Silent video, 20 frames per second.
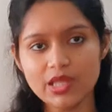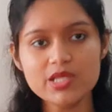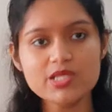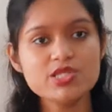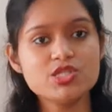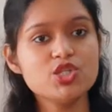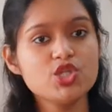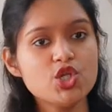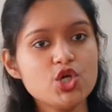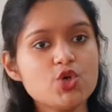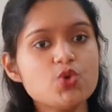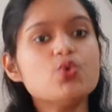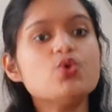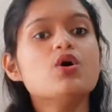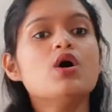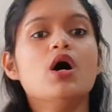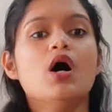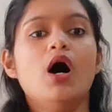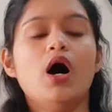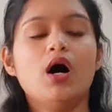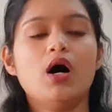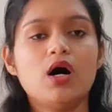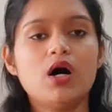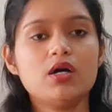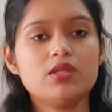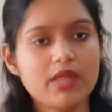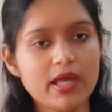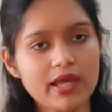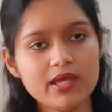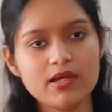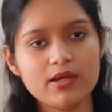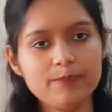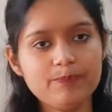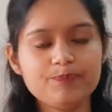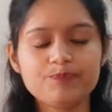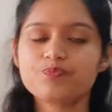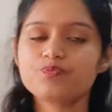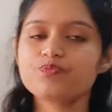this new thing